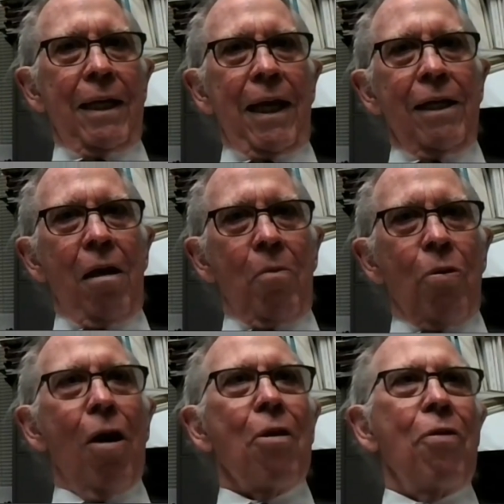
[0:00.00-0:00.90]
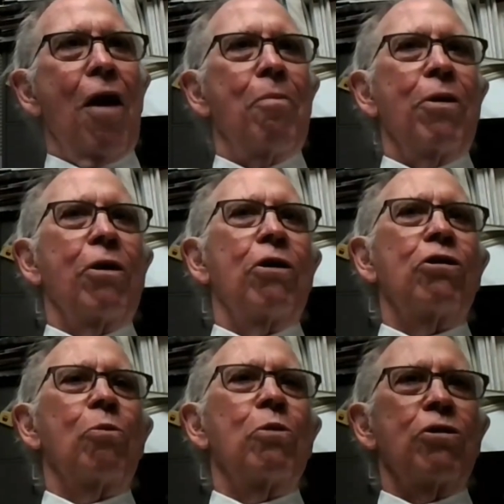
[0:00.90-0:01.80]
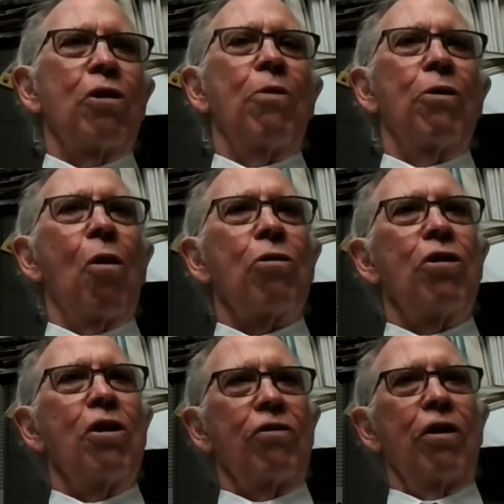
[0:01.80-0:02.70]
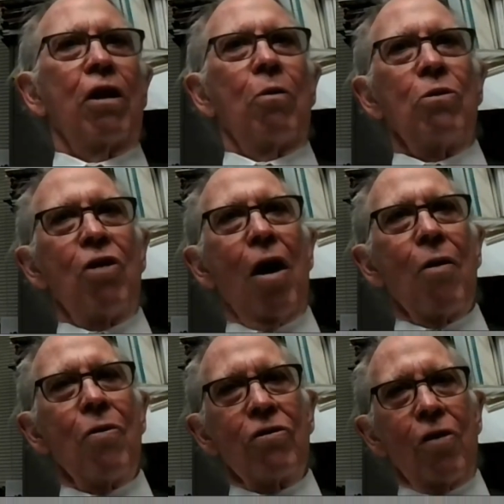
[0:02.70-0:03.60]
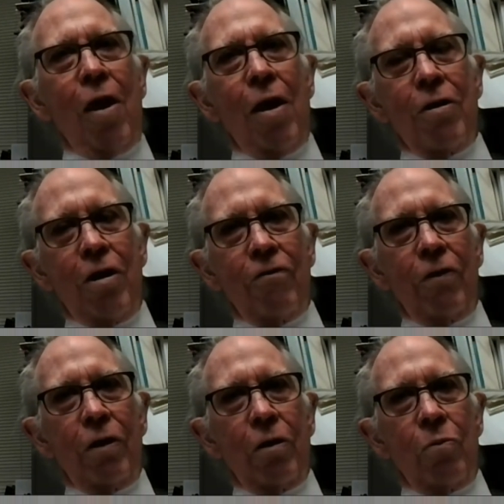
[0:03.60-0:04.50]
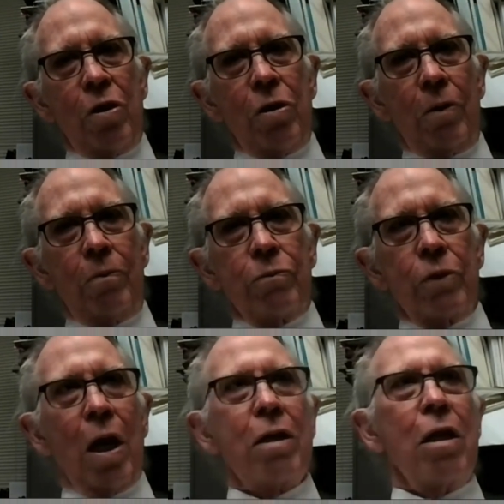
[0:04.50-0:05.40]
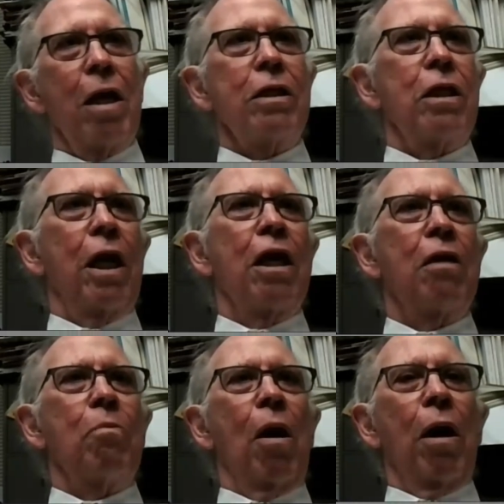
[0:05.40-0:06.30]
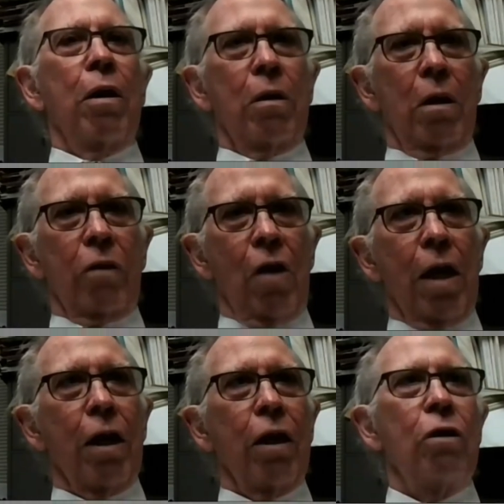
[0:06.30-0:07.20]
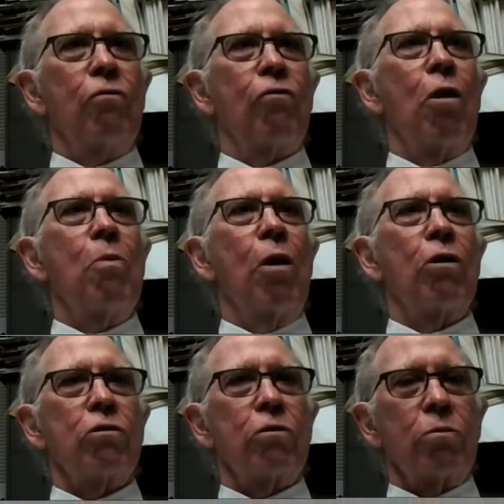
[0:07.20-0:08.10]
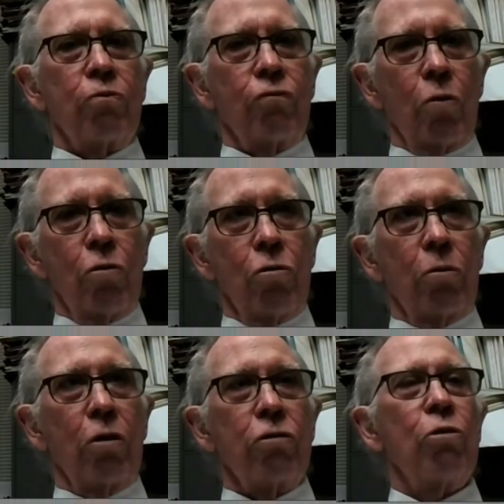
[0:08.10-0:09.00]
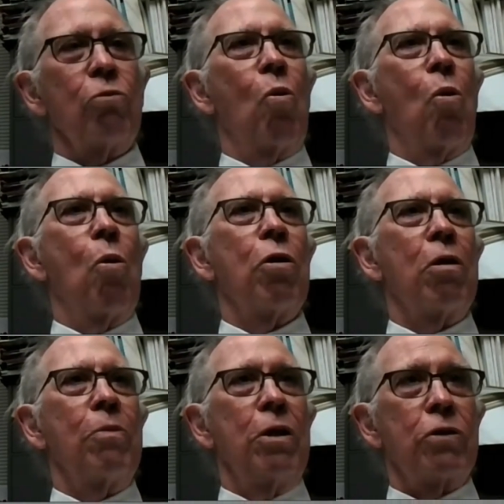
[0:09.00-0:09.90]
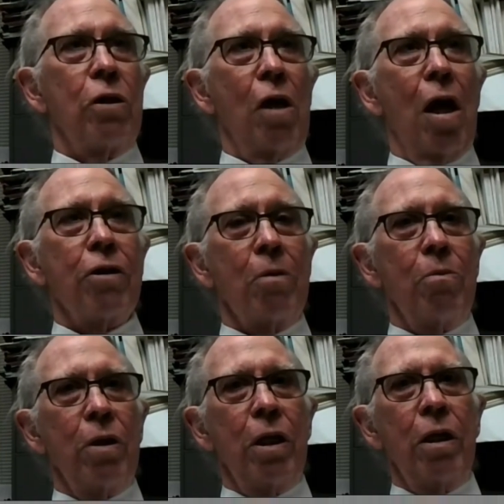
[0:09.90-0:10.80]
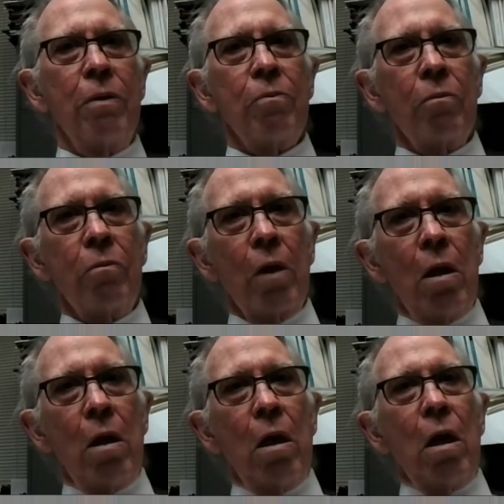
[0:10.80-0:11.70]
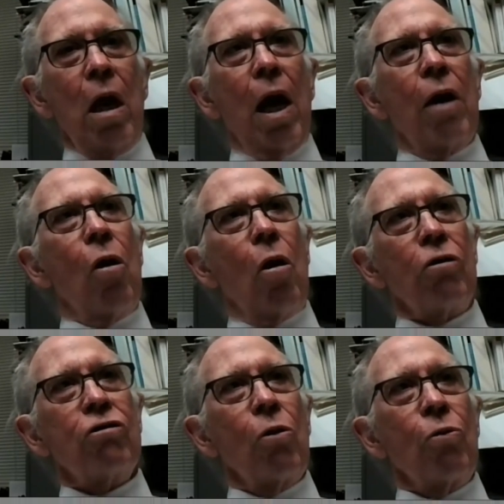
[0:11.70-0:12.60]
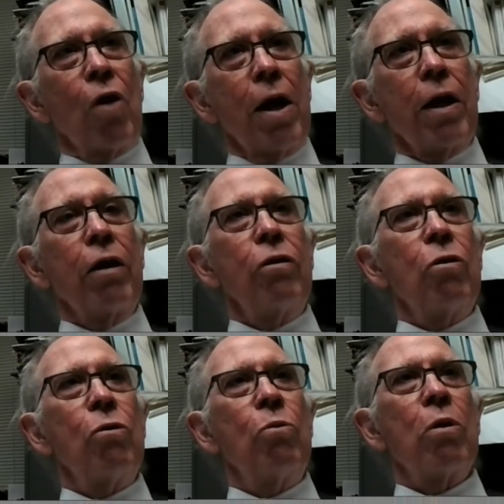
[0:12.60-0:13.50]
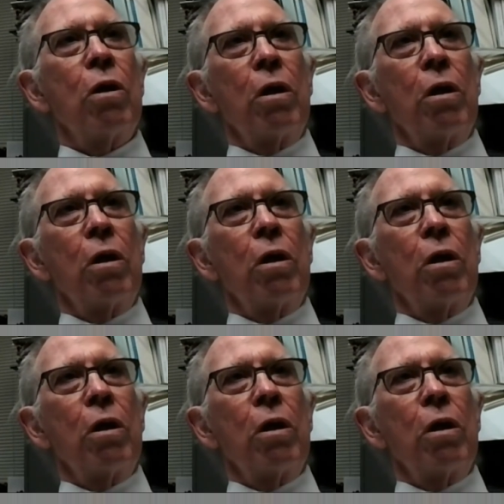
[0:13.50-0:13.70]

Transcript: And I'm proud of that because it was something artistic. It was out of the scientific arena. I'd like to end by thanking you very much for this award. It means a lot to me. And also thanking you